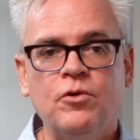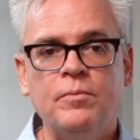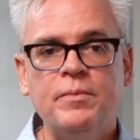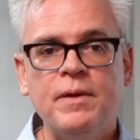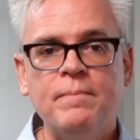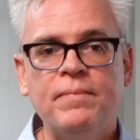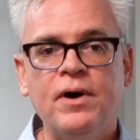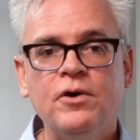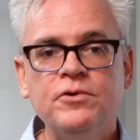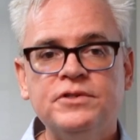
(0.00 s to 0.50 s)
will be
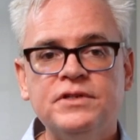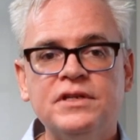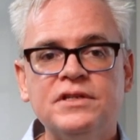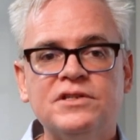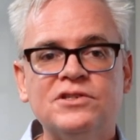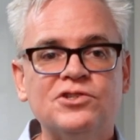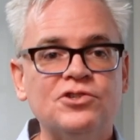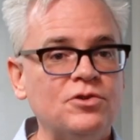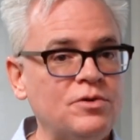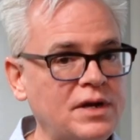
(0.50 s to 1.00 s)
posted
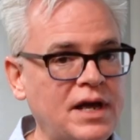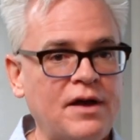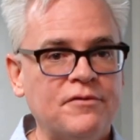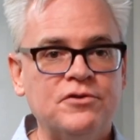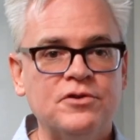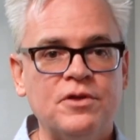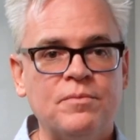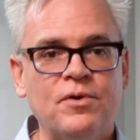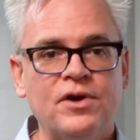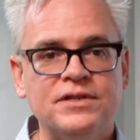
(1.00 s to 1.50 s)
soon
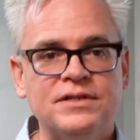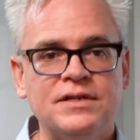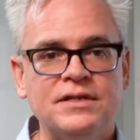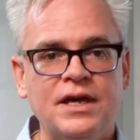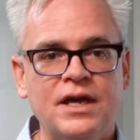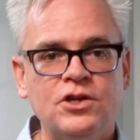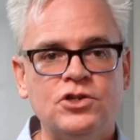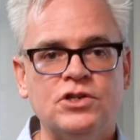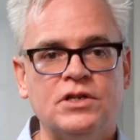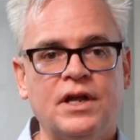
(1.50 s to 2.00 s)
after the
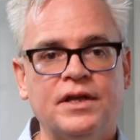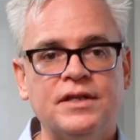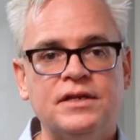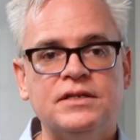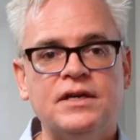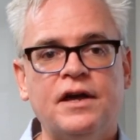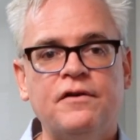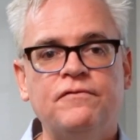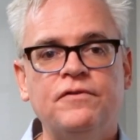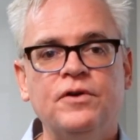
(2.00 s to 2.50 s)
presentation on the
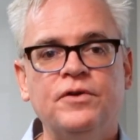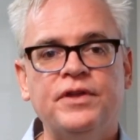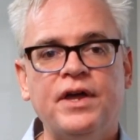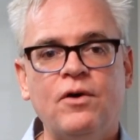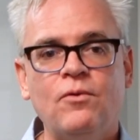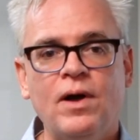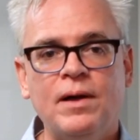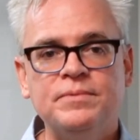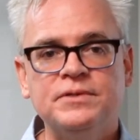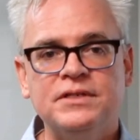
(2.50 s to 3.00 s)
Tech Field Day
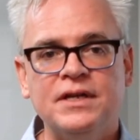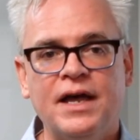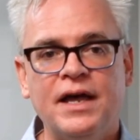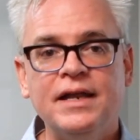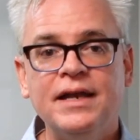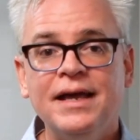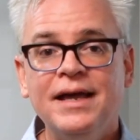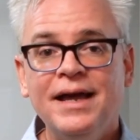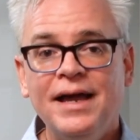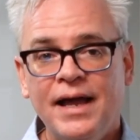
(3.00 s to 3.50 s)

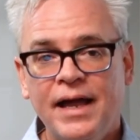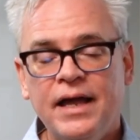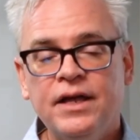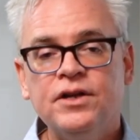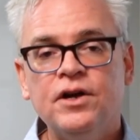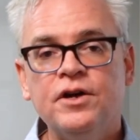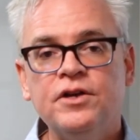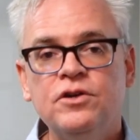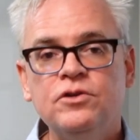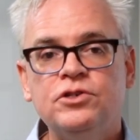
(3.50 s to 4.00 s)
website and
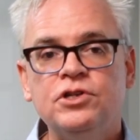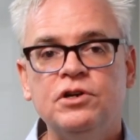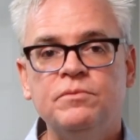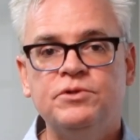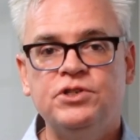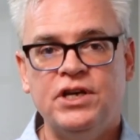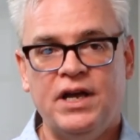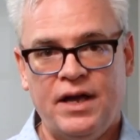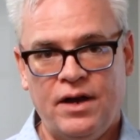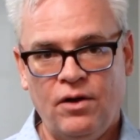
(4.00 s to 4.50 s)
our YouTube
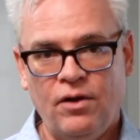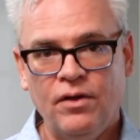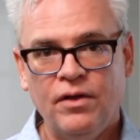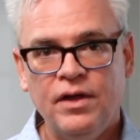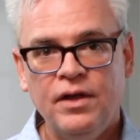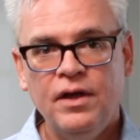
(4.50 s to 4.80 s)
channel.